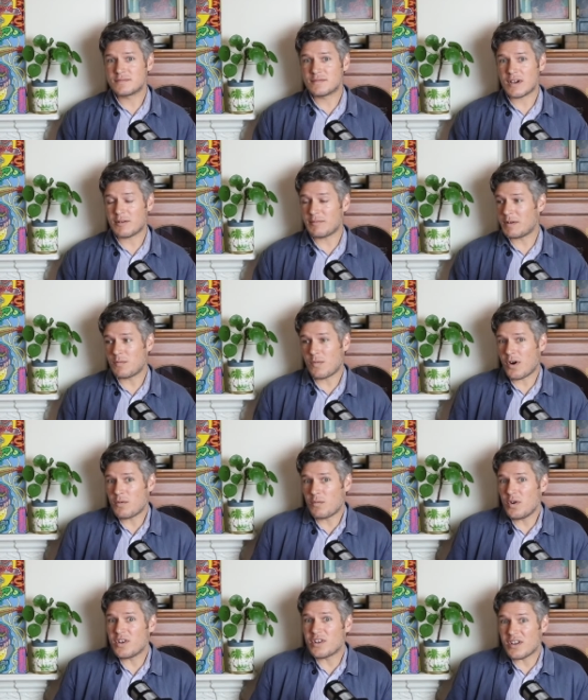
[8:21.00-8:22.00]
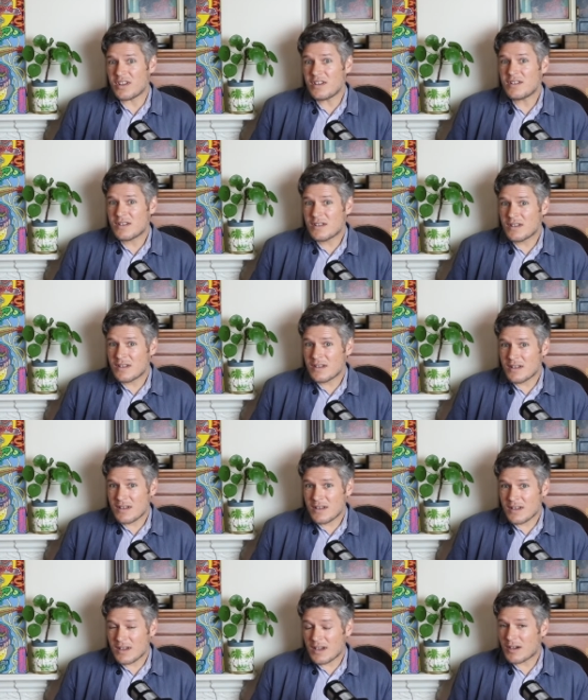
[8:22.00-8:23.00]
I mean, why wouldn't you?
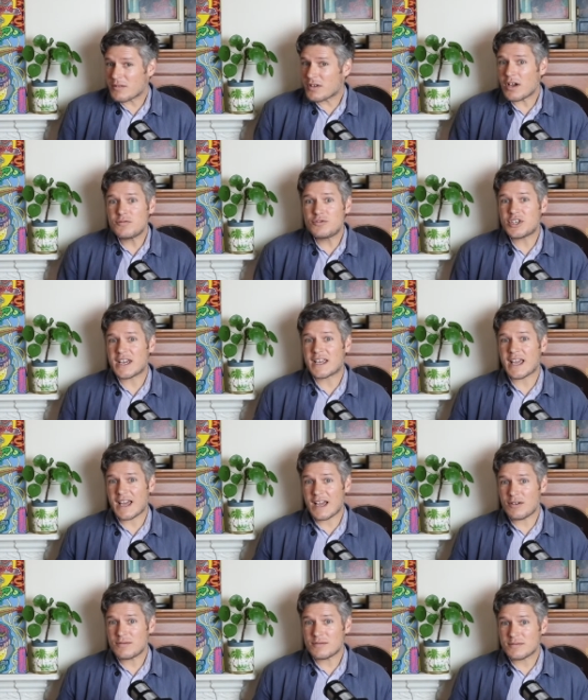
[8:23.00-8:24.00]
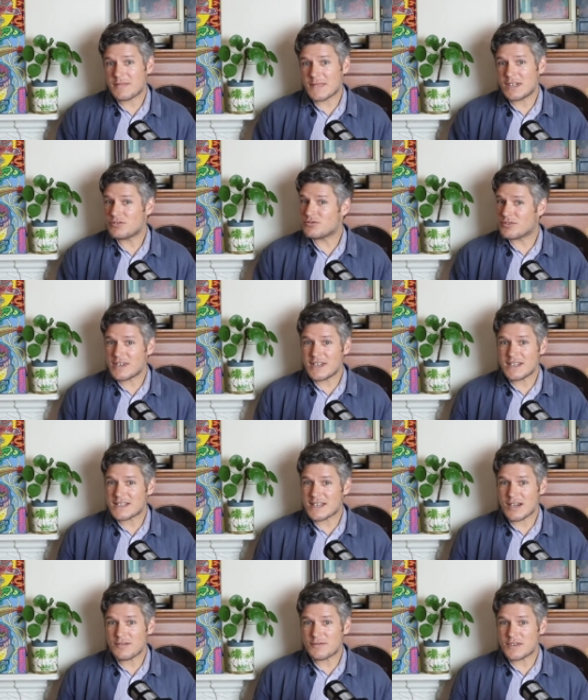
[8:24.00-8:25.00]
Go check it out and treat
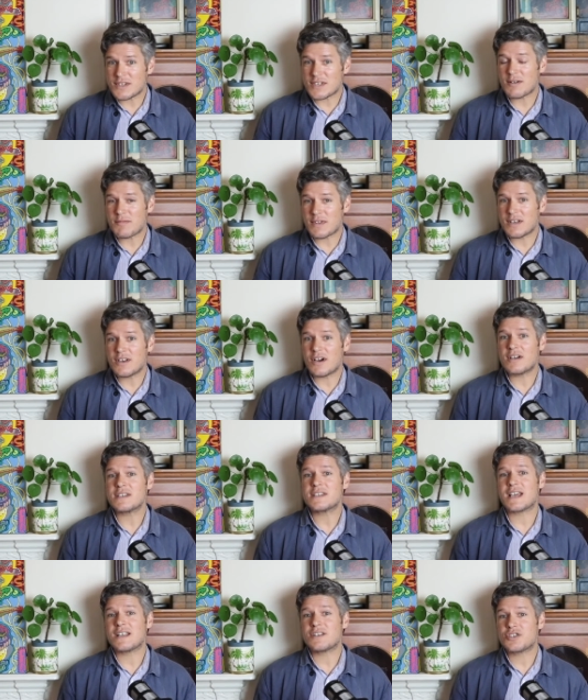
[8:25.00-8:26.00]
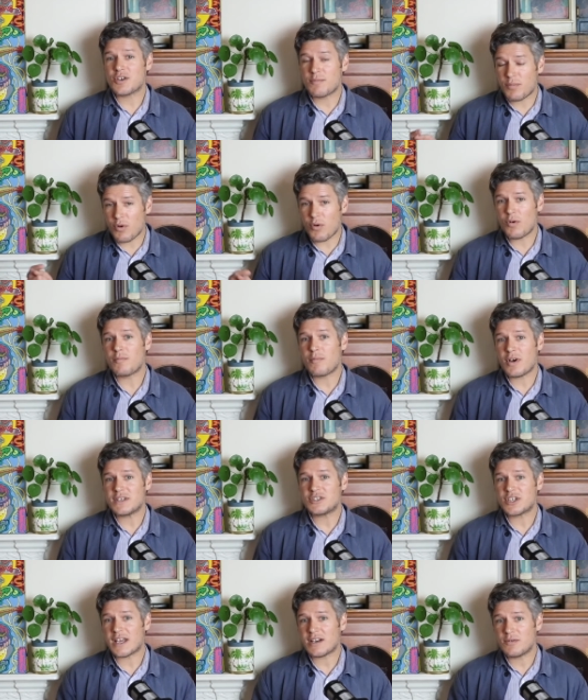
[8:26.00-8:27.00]
yourself to something nice and support my
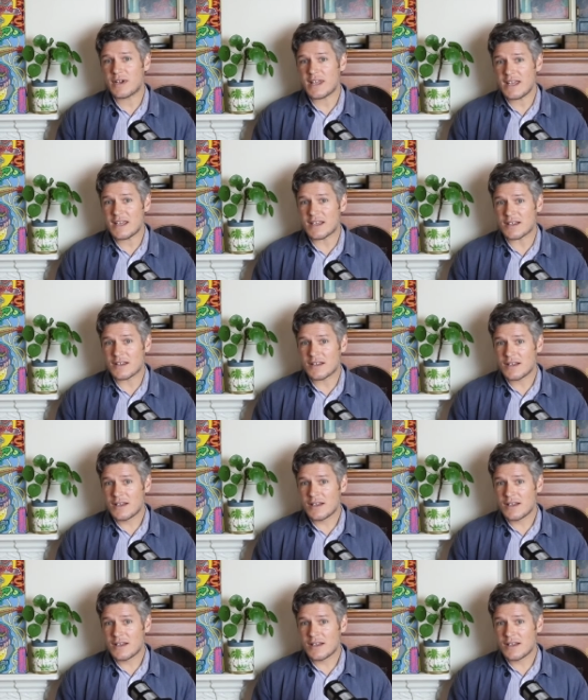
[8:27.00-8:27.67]
channel here.